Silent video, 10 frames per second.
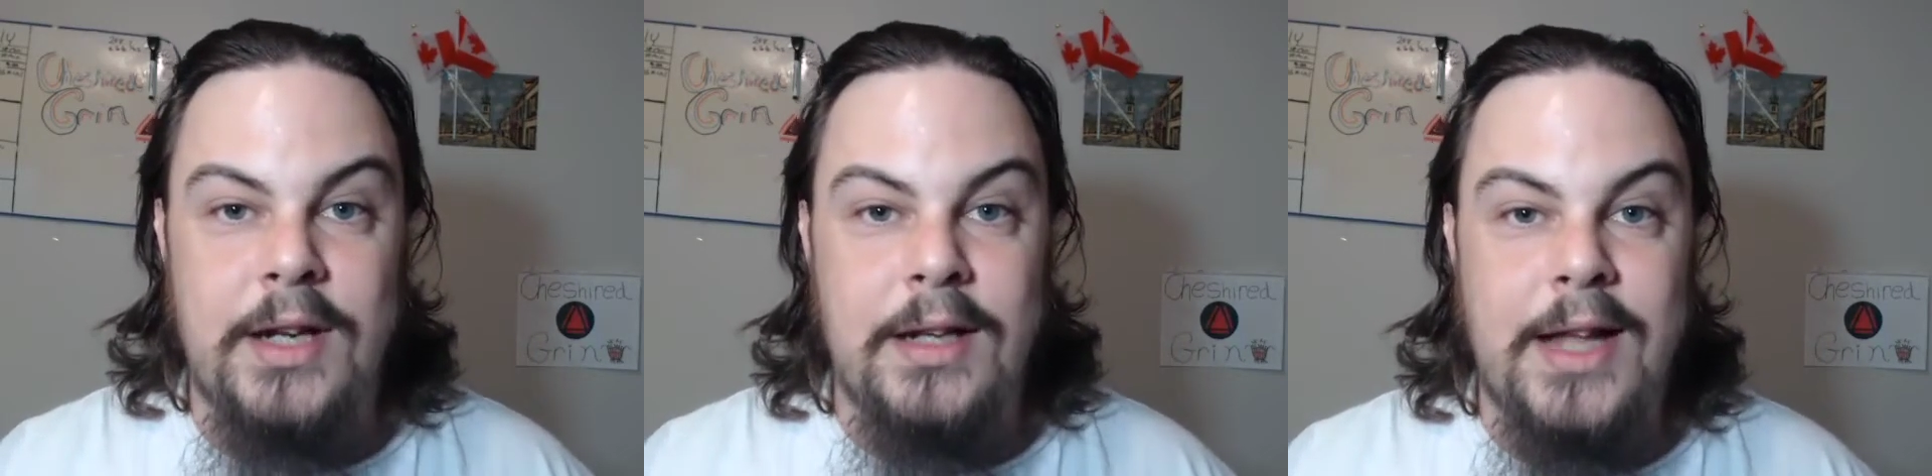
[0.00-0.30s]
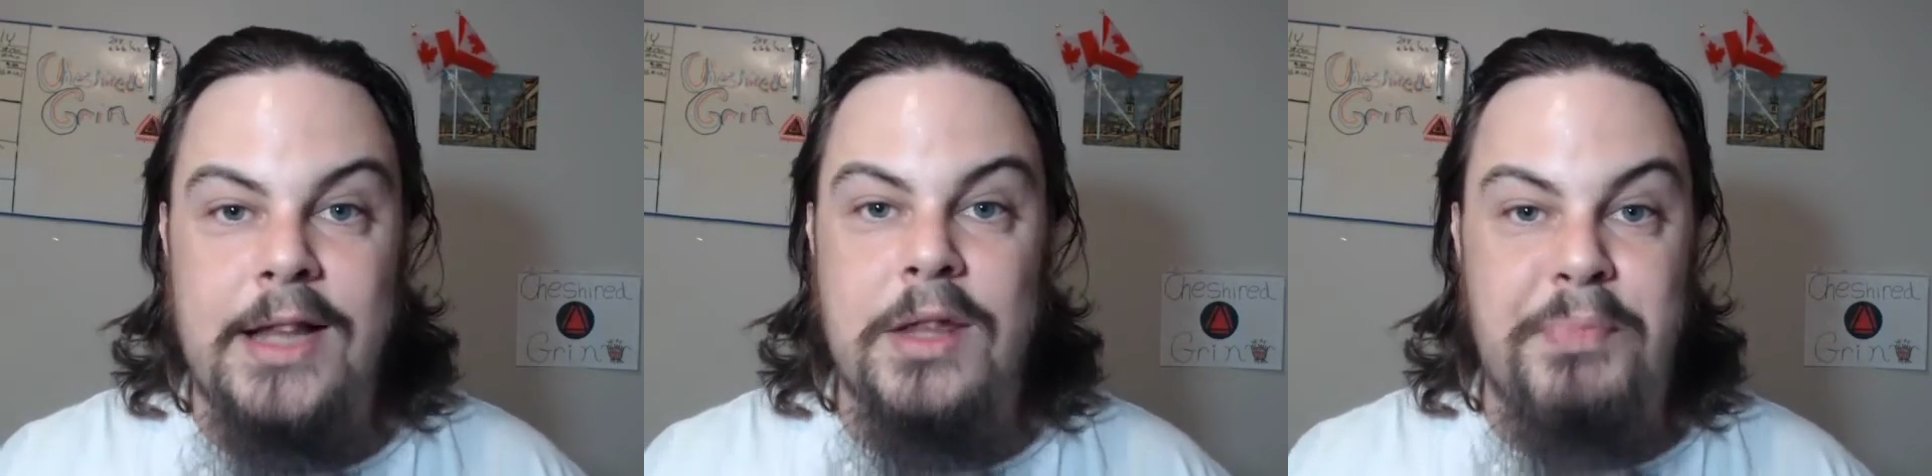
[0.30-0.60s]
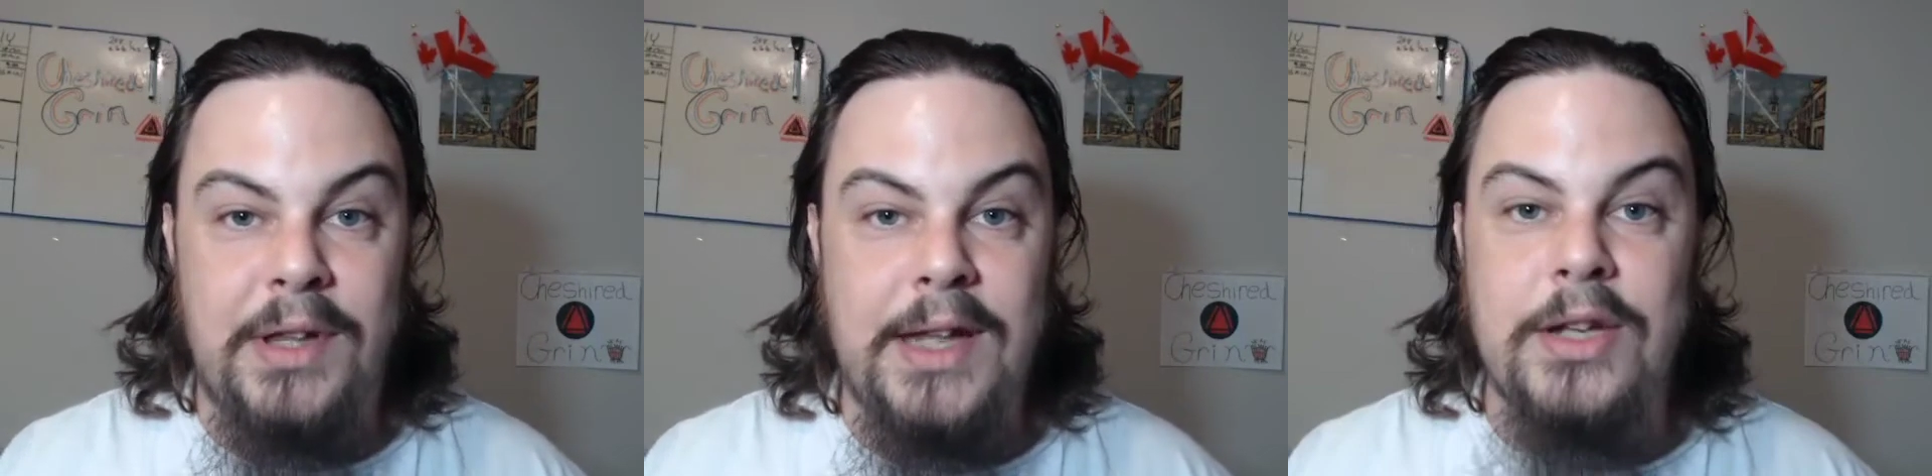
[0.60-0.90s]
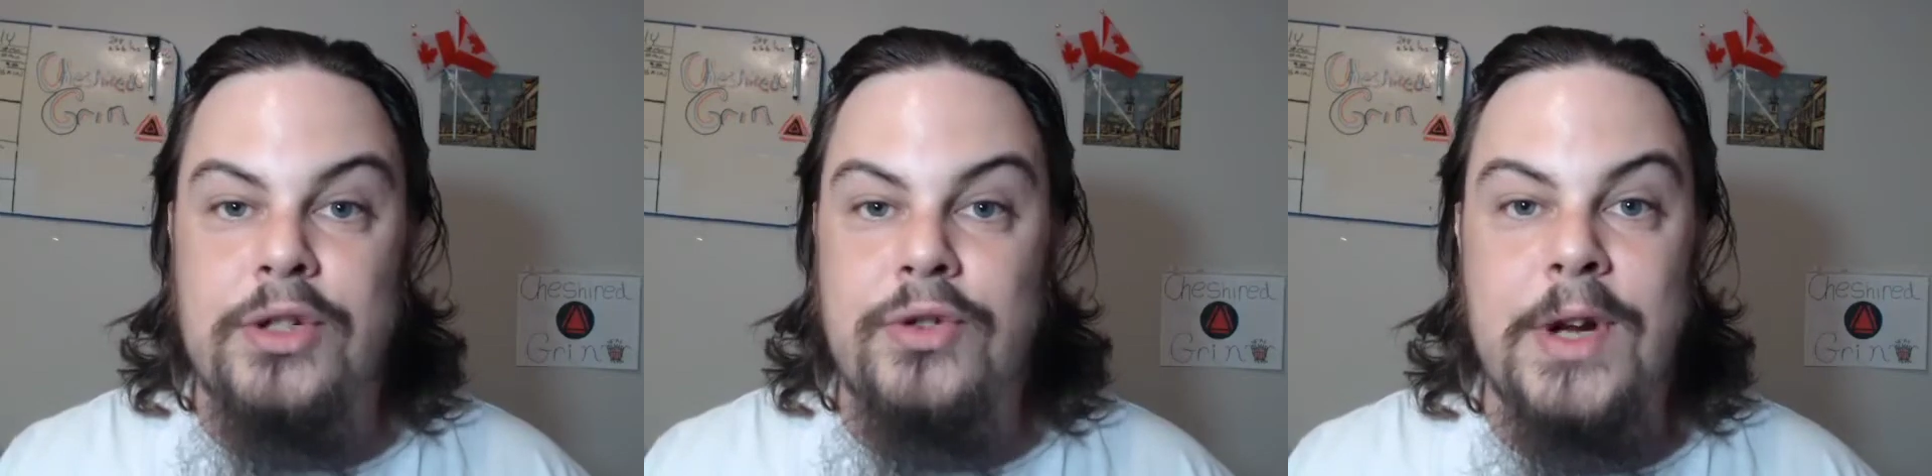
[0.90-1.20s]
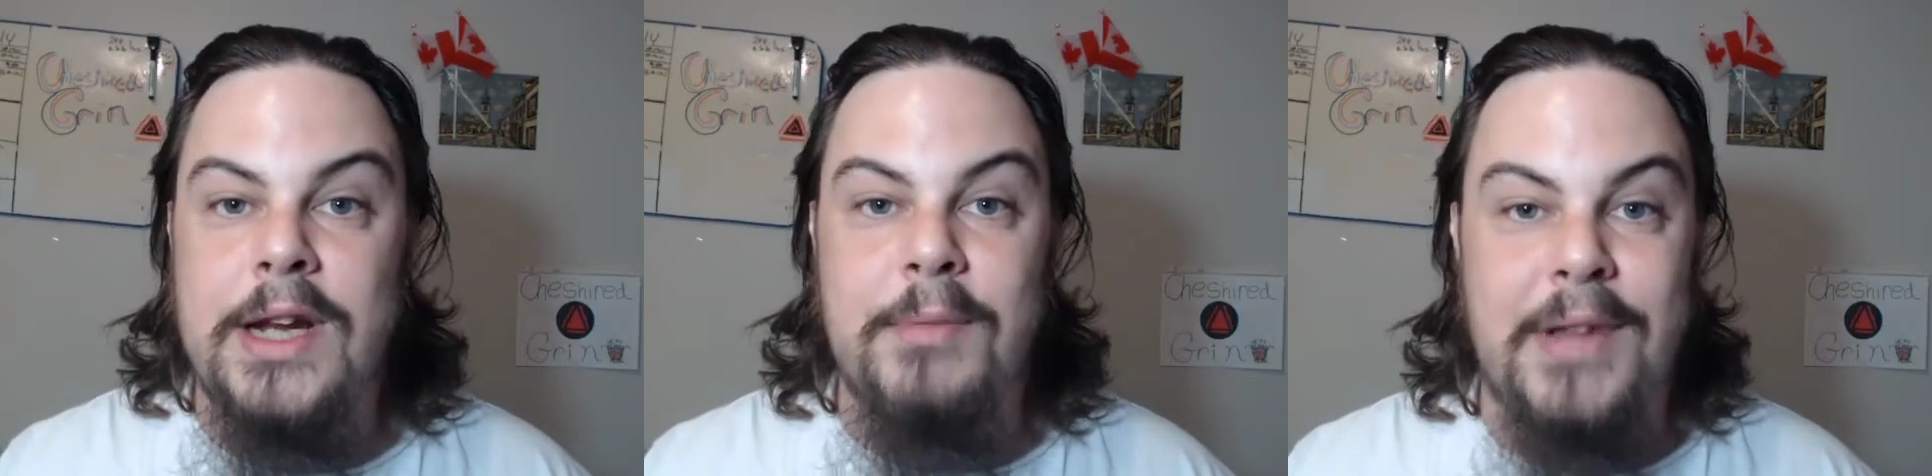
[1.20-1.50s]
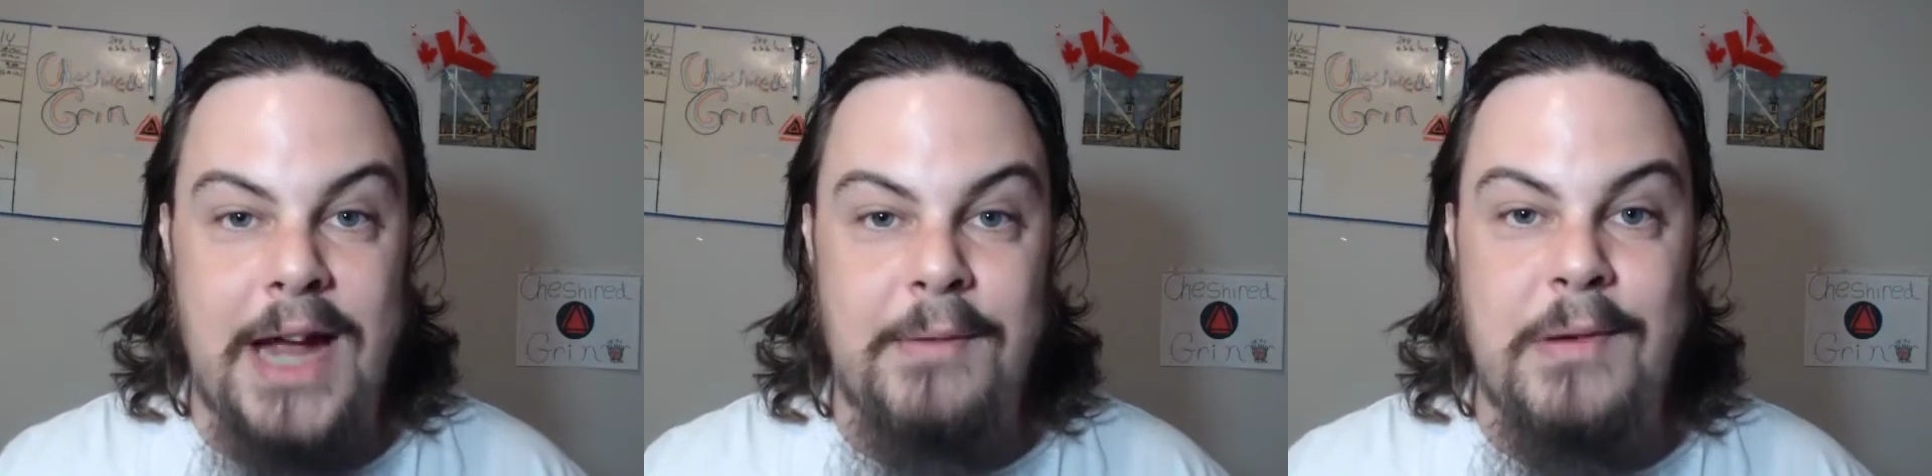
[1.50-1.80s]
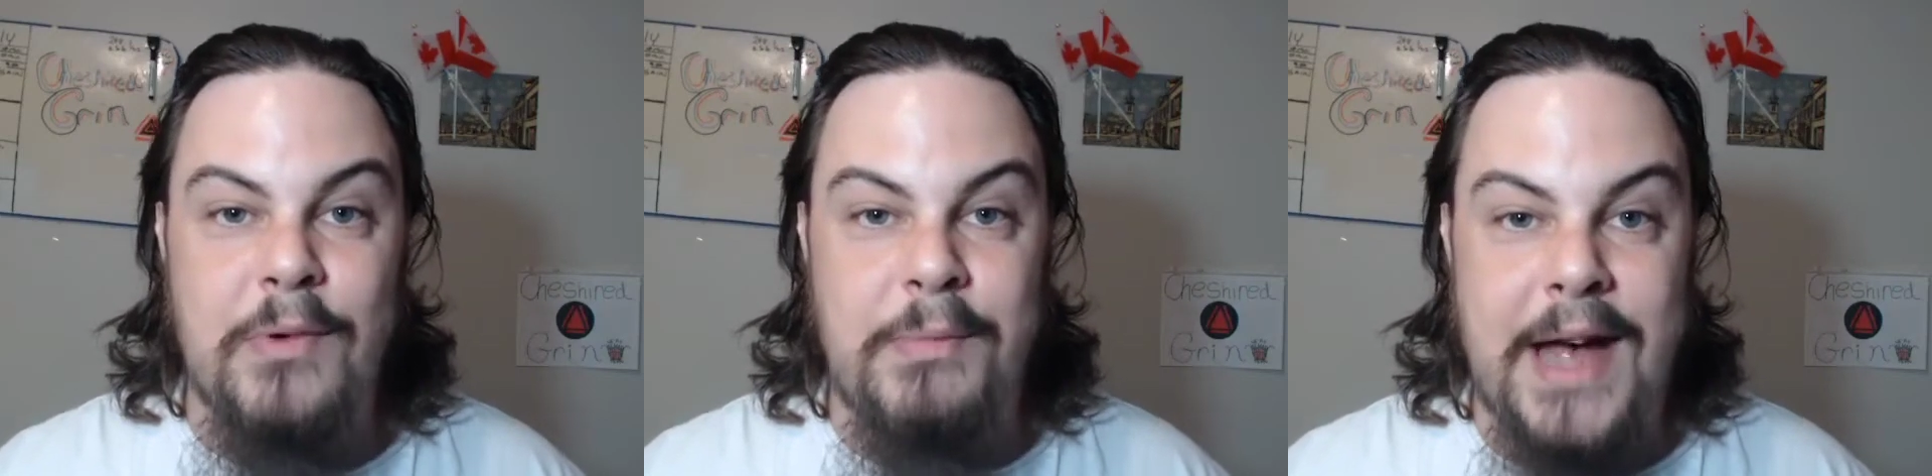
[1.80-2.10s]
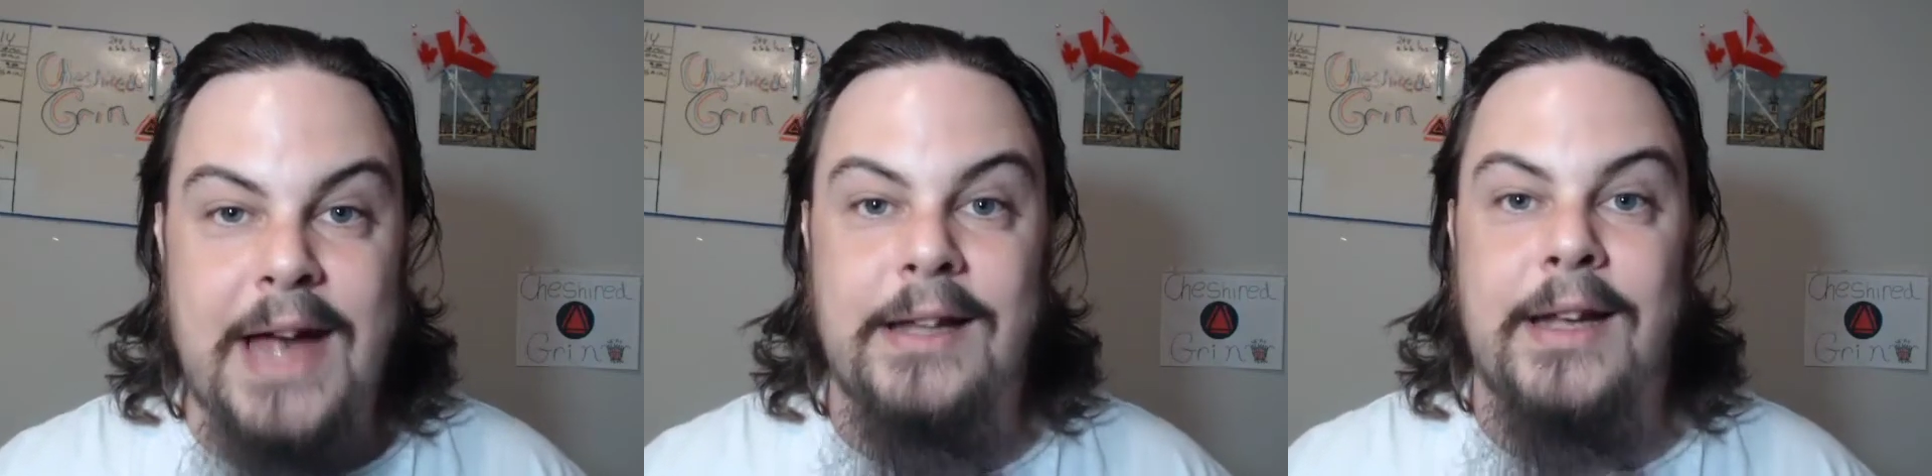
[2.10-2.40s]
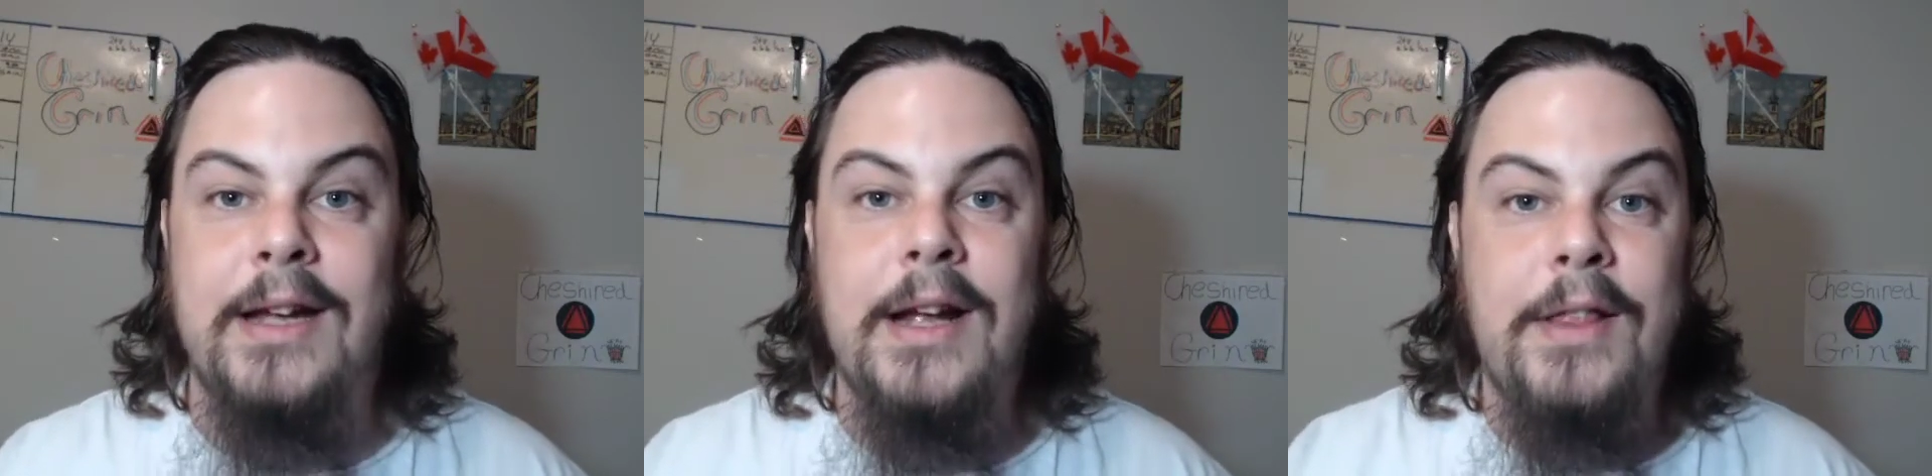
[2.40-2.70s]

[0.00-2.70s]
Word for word: Like the police treating black people badly.